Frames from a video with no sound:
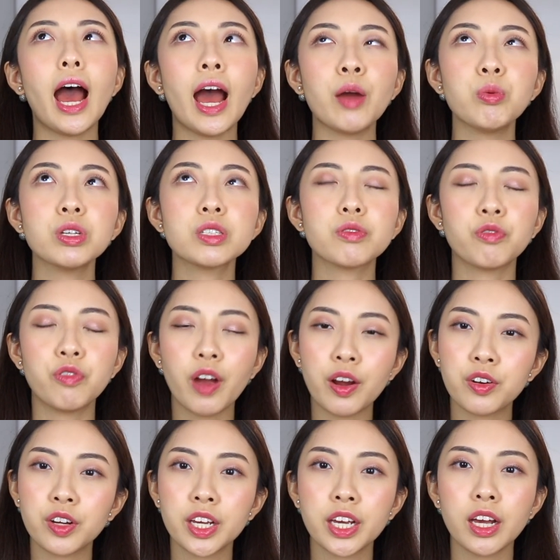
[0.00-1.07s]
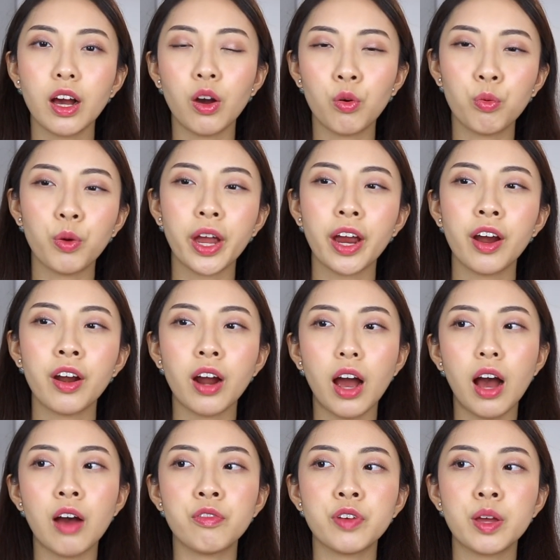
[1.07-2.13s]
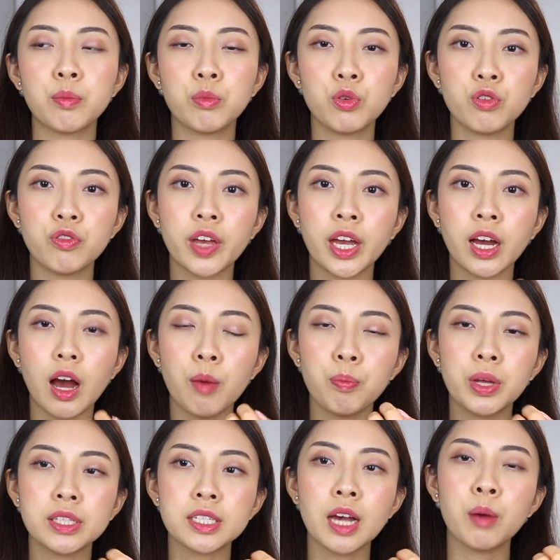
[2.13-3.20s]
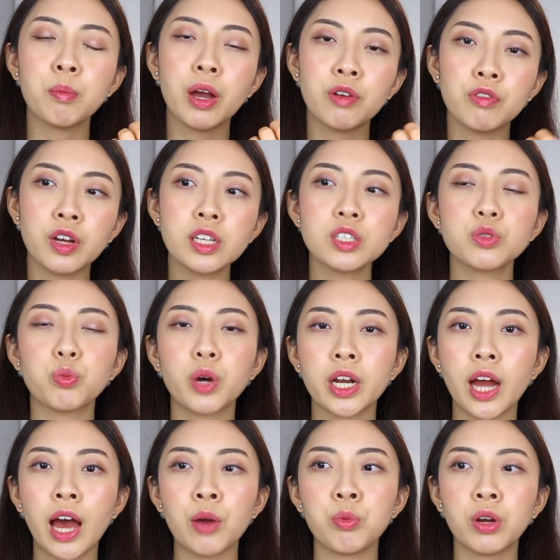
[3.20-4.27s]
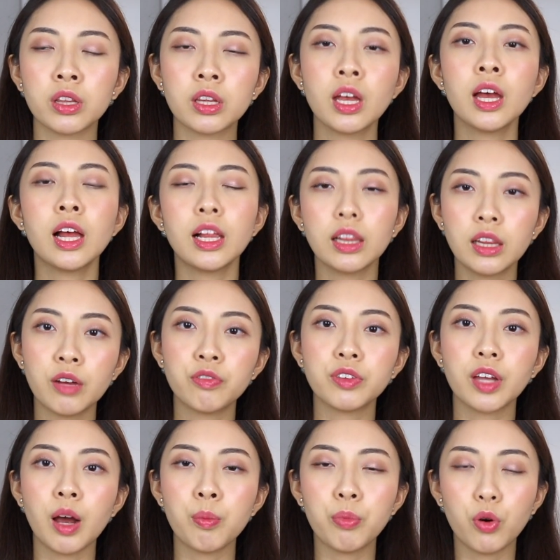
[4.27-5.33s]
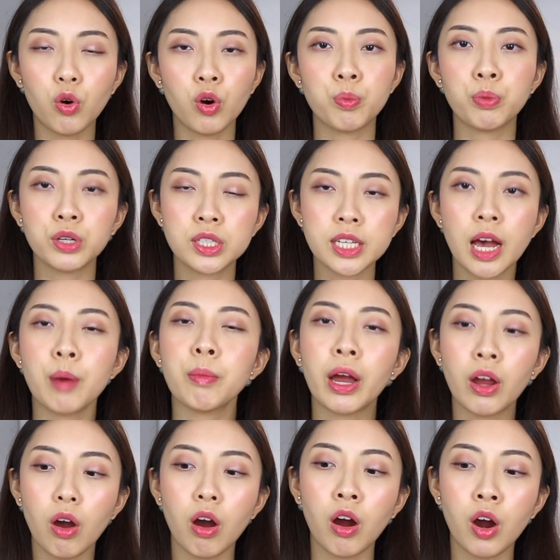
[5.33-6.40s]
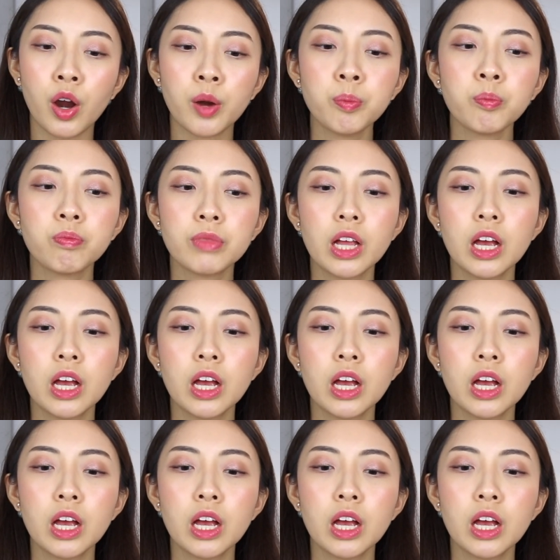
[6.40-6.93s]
I was very aware of it moving up and down my wrist when I would lift up or put down my arm.